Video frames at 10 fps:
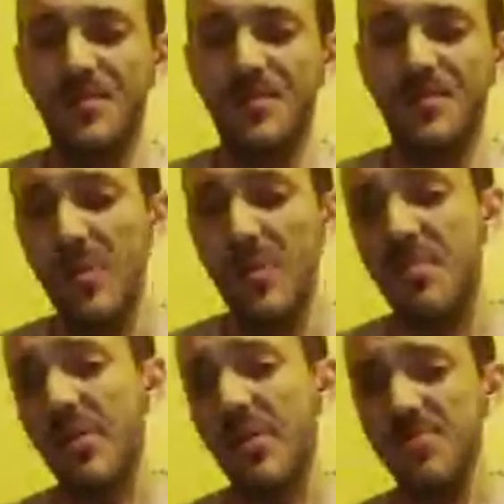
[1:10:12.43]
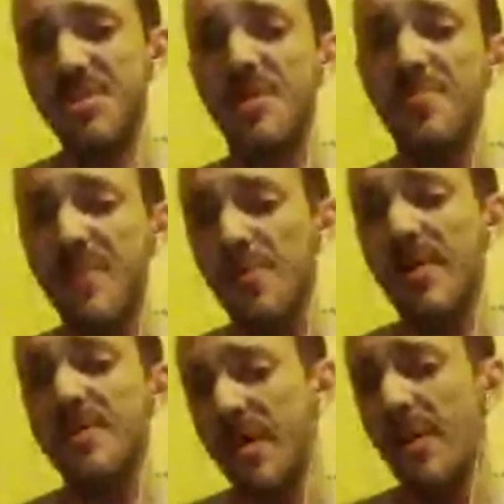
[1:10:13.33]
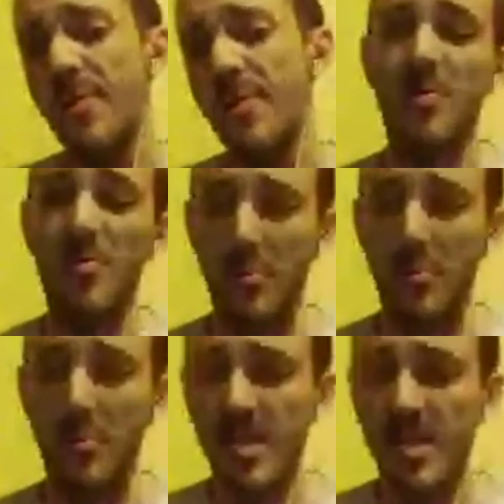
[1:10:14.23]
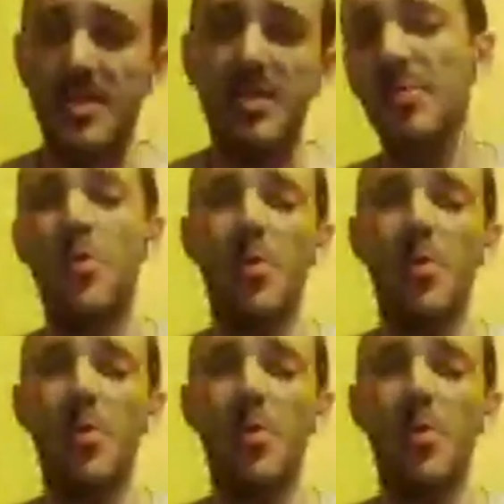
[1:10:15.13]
We keep them close to the building so that way they're protected a little